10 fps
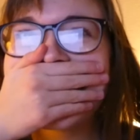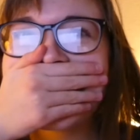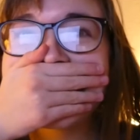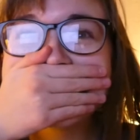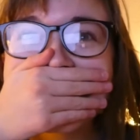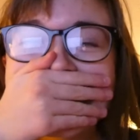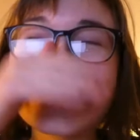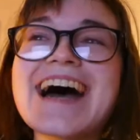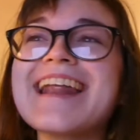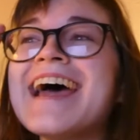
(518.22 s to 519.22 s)
Oh my
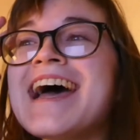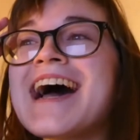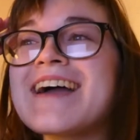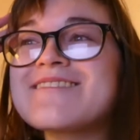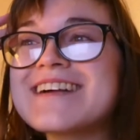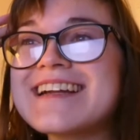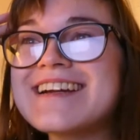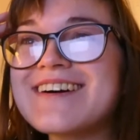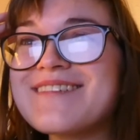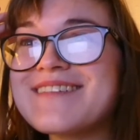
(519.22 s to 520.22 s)
God, I'm
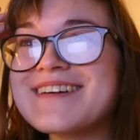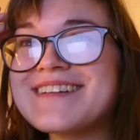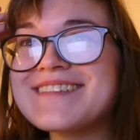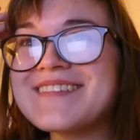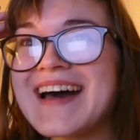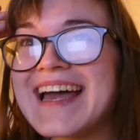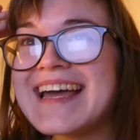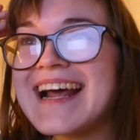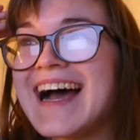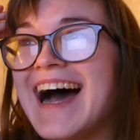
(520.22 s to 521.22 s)
reading over what